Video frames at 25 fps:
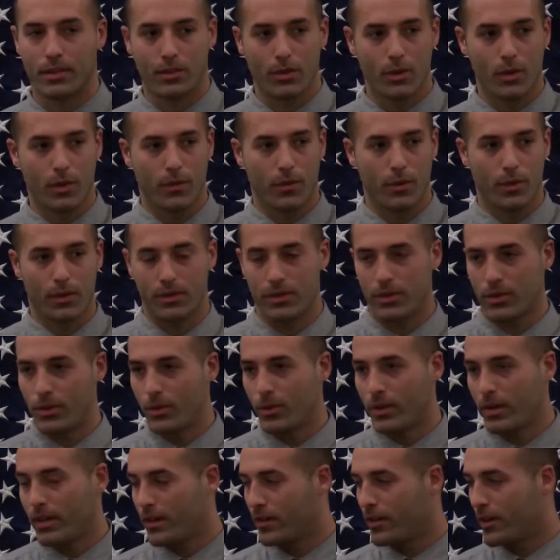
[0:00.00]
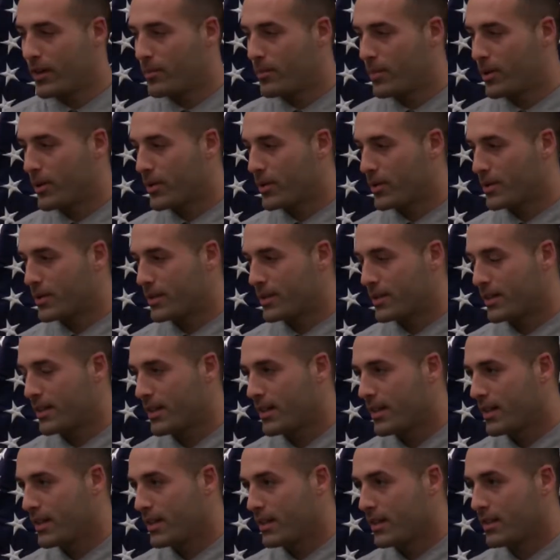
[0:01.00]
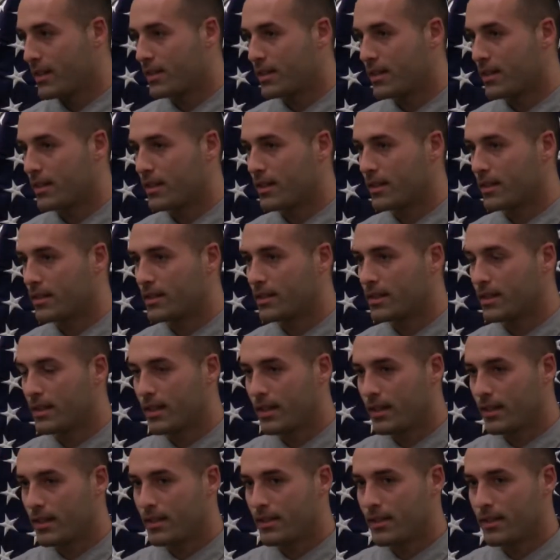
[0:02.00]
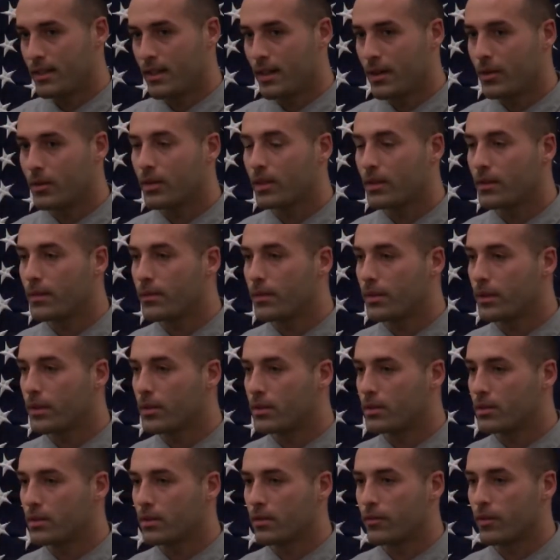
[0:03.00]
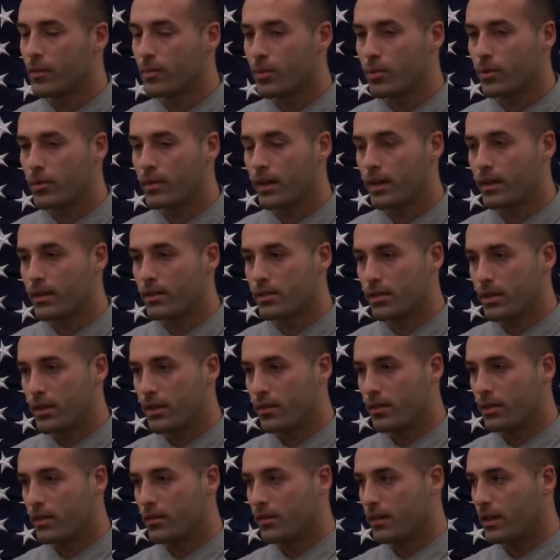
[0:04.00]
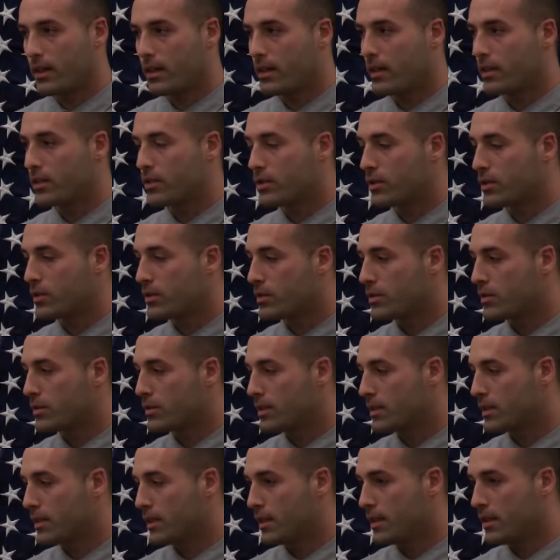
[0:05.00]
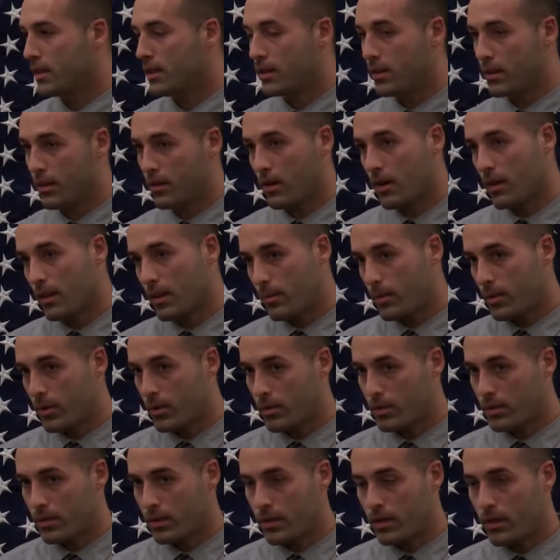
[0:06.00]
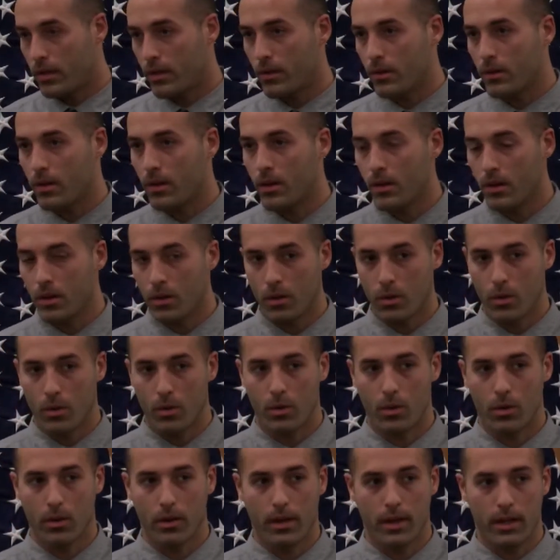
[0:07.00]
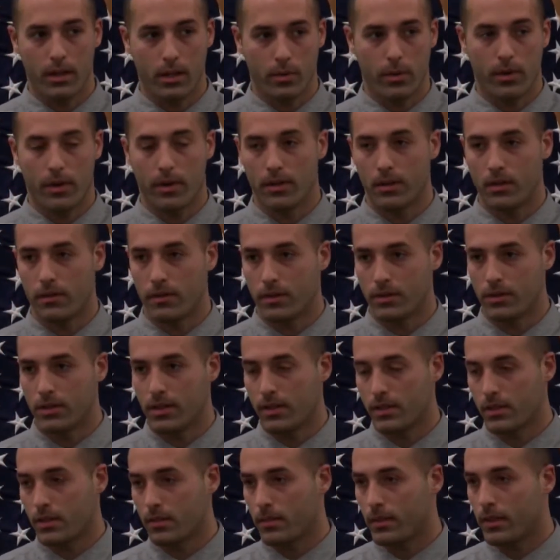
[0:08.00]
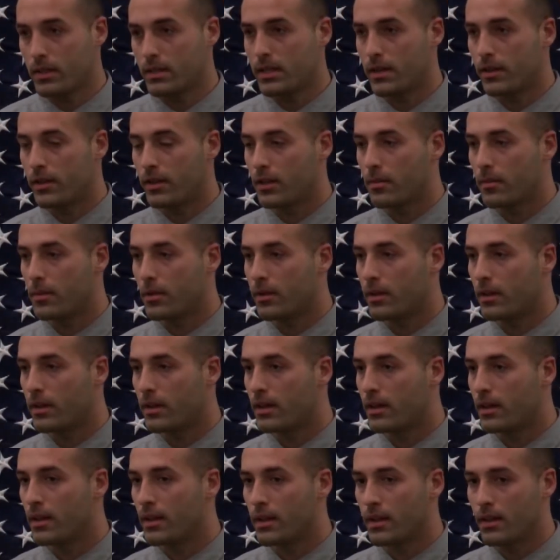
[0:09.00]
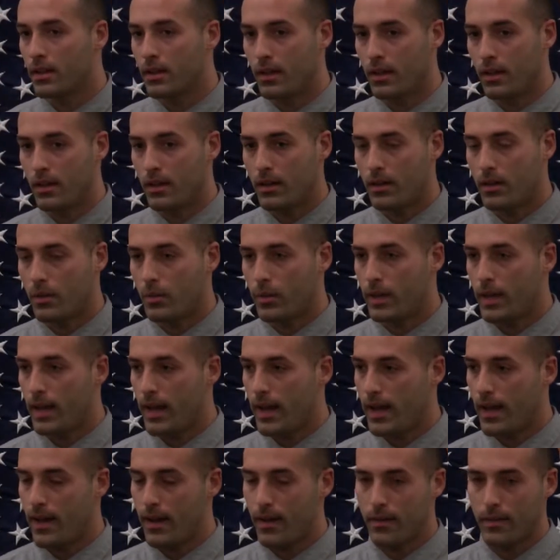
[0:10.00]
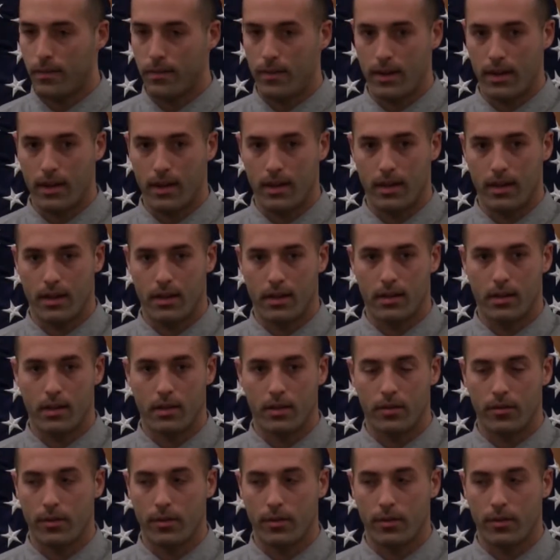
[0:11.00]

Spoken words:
242 here on post, is an outlet for you to report any security-related issues you see either on the post here or anywhere in the Vicenza military community. We have a